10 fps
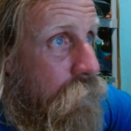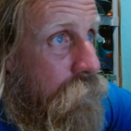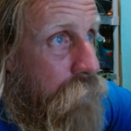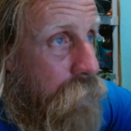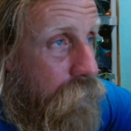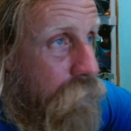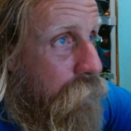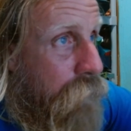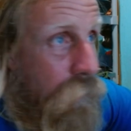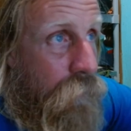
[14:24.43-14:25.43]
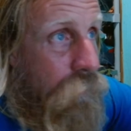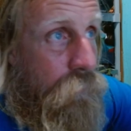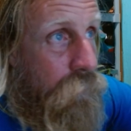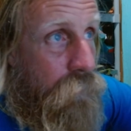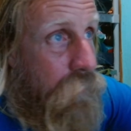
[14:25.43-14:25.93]
But
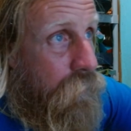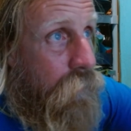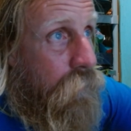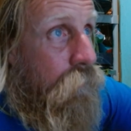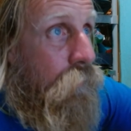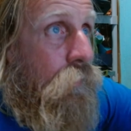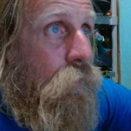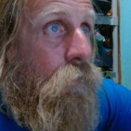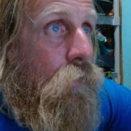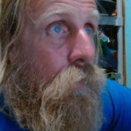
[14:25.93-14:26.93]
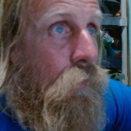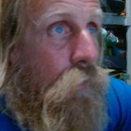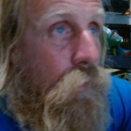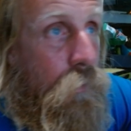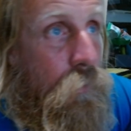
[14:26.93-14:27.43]
even if they didn't,
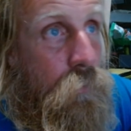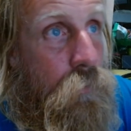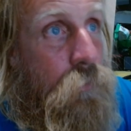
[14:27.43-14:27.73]
the